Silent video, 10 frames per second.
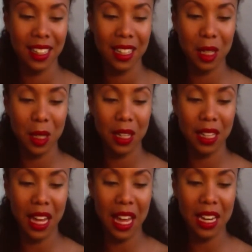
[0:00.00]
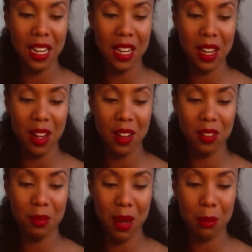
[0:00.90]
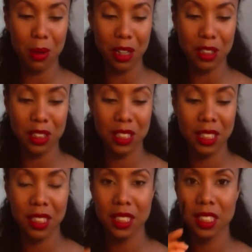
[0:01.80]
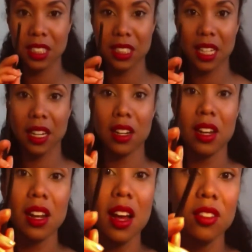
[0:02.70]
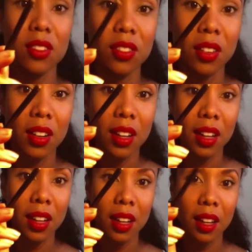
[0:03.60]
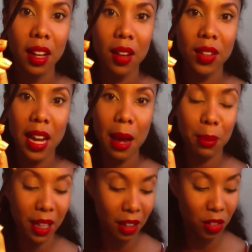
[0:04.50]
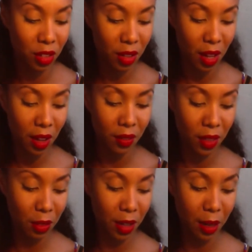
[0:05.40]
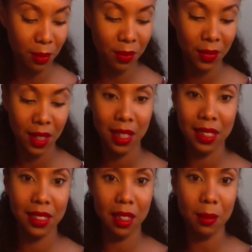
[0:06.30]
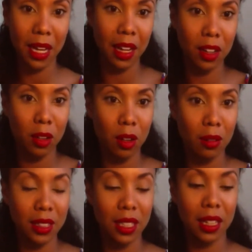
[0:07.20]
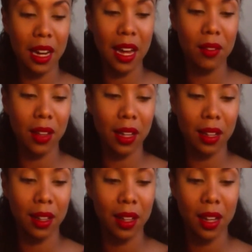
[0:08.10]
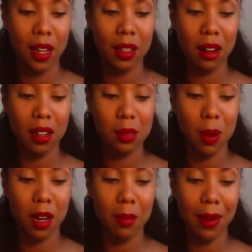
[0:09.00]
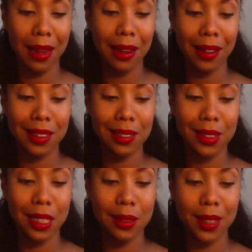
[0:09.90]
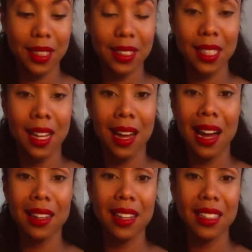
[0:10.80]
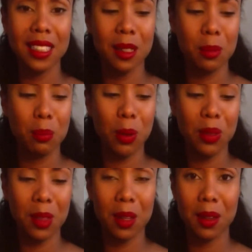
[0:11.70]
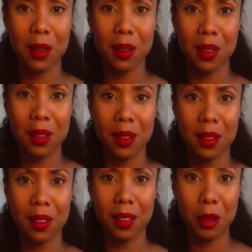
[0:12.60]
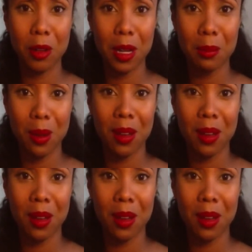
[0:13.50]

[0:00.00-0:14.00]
little end of my brush to just get enough of an application of the cream. I stick it on my hand. You'll always see that I have like a dark spot on my hand sometimes because I like to put the cream